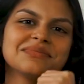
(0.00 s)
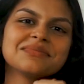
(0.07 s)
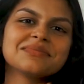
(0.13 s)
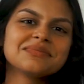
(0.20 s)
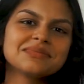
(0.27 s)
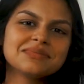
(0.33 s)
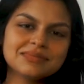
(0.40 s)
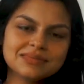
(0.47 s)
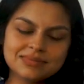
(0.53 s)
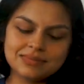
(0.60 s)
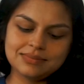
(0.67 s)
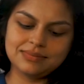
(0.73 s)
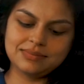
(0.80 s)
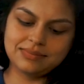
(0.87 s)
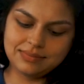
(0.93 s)

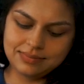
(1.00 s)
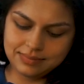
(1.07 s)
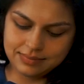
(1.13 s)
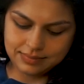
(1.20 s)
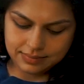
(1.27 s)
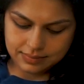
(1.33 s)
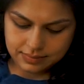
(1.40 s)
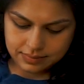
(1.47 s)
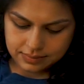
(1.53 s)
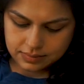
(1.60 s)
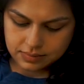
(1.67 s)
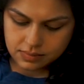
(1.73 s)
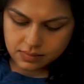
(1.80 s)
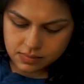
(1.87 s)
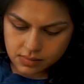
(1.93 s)

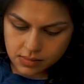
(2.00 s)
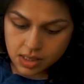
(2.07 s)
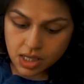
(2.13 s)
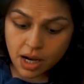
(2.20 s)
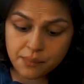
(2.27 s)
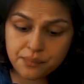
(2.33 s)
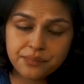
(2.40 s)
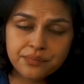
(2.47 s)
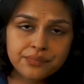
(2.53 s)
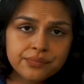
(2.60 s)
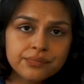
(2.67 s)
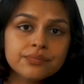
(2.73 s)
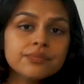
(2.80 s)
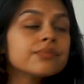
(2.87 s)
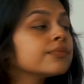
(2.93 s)

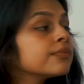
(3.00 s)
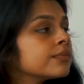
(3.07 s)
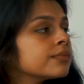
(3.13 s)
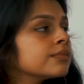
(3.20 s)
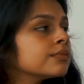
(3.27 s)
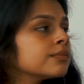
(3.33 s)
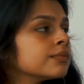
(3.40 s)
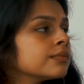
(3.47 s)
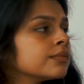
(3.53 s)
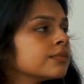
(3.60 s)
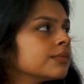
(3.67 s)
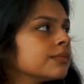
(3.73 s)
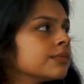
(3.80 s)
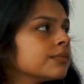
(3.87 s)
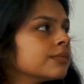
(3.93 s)

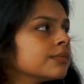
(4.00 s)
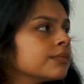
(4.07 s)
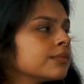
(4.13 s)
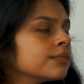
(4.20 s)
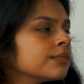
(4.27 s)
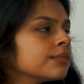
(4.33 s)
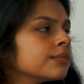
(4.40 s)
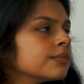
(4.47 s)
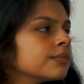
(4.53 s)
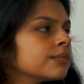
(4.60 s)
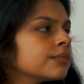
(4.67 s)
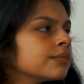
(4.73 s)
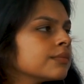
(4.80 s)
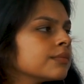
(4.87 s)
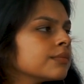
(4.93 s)

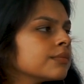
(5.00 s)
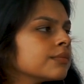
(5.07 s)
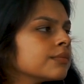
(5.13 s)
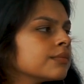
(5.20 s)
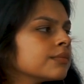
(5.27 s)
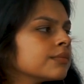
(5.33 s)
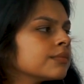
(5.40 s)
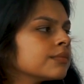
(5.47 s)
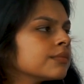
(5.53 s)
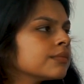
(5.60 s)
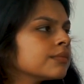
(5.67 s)
No words are spoken by the person on screen.